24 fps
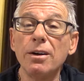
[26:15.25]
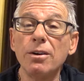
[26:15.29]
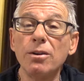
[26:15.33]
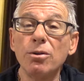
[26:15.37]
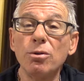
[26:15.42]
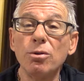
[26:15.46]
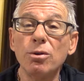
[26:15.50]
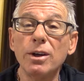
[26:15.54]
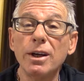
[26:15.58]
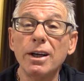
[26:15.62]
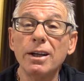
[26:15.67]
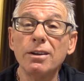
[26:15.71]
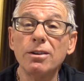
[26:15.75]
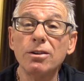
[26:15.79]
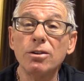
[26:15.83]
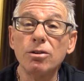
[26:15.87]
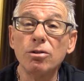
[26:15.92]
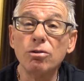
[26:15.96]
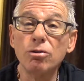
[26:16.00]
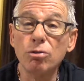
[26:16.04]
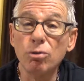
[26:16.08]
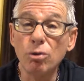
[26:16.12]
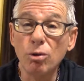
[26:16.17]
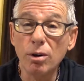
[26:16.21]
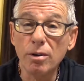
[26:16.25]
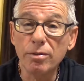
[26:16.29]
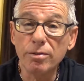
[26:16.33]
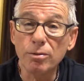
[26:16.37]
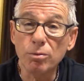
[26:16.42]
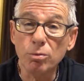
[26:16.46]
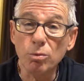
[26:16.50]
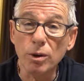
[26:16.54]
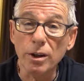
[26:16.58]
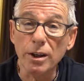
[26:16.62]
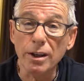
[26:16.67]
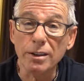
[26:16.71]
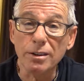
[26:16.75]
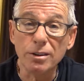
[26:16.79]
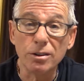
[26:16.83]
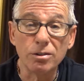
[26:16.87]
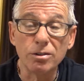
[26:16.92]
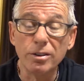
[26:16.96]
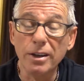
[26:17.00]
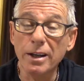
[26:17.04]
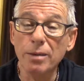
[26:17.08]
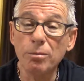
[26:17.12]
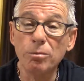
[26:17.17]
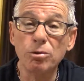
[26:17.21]
You get the software, the
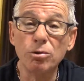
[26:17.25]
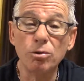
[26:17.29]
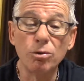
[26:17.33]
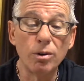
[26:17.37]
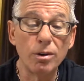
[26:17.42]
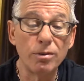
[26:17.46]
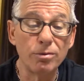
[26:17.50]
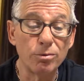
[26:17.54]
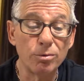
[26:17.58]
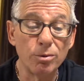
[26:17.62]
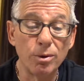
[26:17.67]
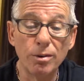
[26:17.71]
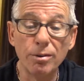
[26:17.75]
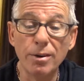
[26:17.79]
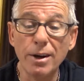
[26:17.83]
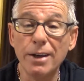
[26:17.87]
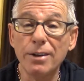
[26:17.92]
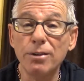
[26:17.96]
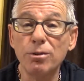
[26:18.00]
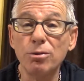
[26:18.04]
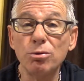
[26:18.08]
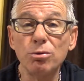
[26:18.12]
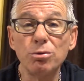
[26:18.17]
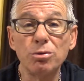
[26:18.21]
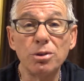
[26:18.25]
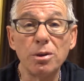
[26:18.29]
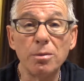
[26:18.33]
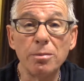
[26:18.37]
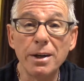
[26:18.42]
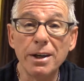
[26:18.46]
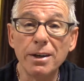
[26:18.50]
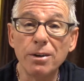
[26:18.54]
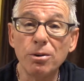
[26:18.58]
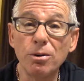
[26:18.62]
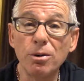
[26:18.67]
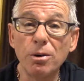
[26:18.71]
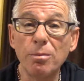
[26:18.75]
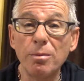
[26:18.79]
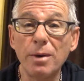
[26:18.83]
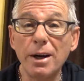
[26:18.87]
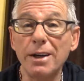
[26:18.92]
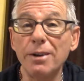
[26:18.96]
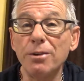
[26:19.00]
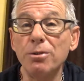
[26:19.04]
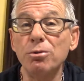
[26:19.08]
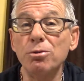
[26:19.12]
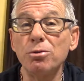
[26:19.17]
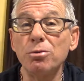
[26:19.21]
same software I use to make all my
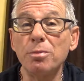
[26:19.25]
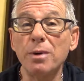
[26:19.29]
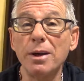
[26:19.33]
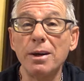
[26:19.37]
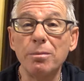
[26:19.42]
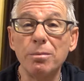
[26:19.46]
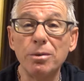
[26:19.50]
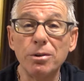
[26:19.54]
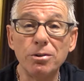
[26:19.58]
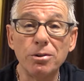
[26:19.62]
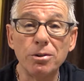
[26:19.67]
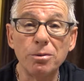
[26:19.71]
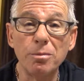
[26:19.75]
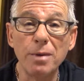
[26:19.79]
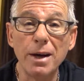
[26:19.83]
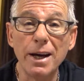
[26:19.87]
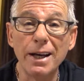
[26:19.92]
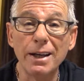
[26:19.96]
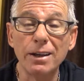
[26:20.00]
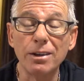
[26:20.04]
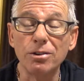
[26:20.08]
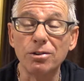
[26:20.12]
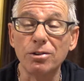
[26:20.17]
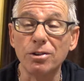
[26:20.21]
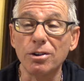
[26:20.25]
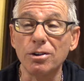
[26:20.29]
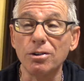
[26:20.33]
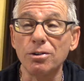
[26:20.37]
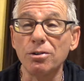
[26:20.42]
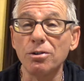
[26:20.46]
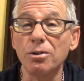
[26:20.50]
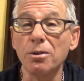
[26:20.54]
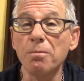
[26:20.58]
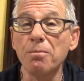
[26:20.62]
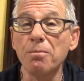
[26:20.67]
newspapers and magazines.